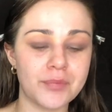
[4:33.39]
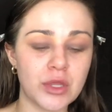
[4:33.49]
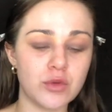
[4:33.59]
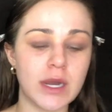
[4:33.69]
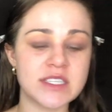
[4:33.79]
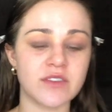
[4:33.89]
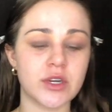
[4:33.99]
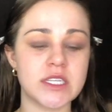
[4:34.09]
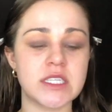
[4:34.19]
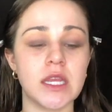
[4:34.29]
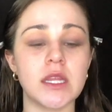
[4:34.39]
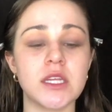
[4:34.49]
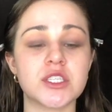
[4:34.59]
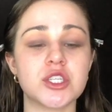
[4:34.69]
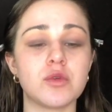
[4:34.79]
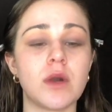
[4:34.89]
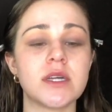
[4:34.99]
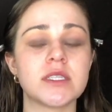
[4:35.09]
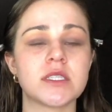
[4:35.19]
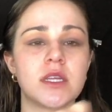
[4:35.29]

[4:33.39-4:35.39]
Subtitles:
You guys have already seen these two ones.